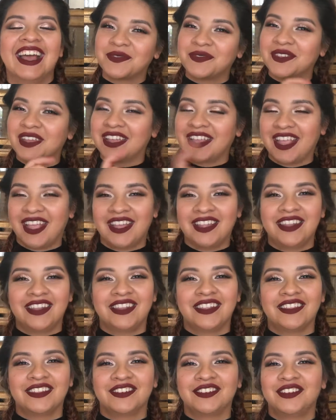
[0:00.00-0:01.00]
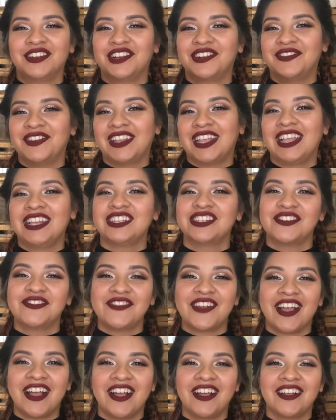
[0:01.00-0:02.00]
Again, the little notification
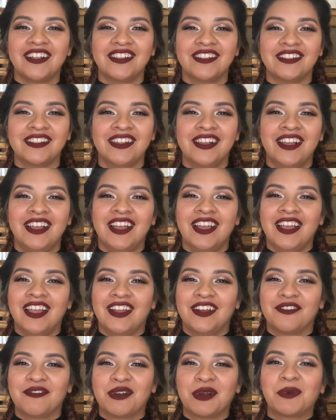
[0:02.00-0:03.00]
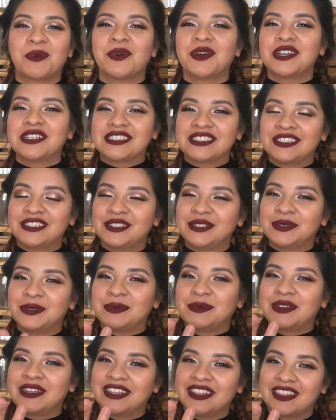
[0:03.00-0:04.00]
bell rewards you
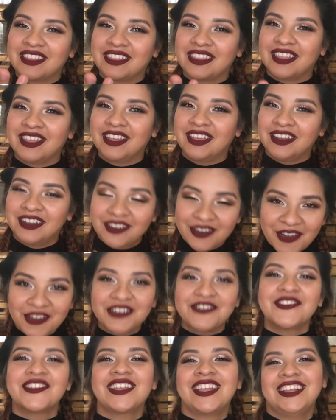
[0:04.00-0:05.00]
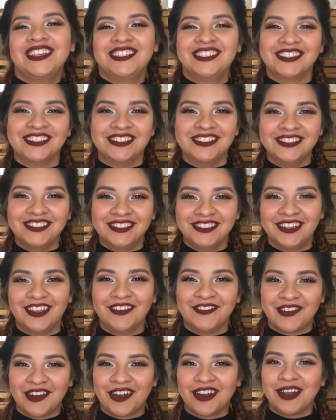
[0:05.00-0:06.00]
with notifications of our